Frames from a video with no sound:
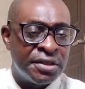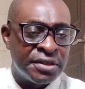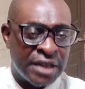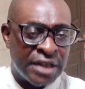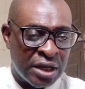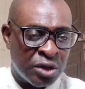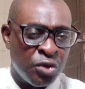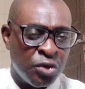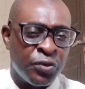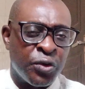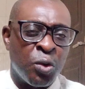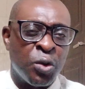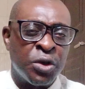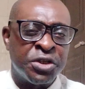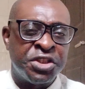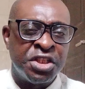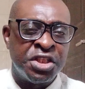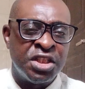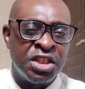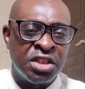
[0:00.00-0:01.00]
Thank you for
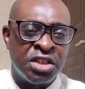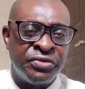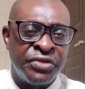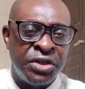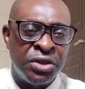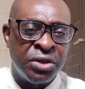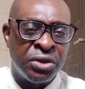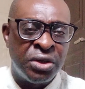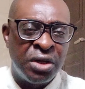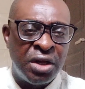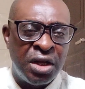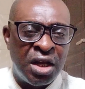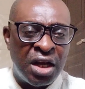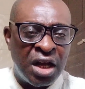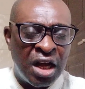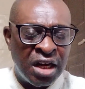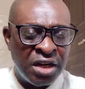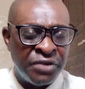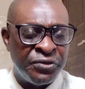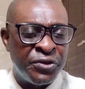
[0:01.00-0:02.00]
watching this video.
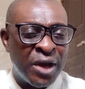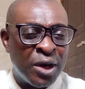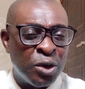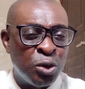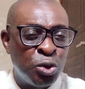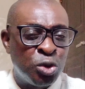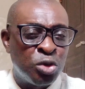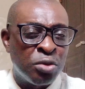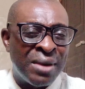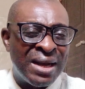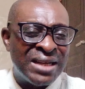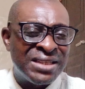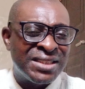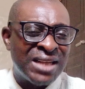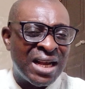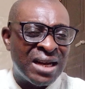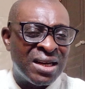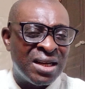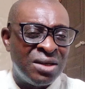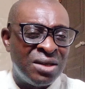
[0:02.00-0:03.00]
And if you are new to my
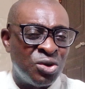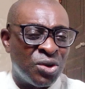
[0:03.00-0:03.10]
channel,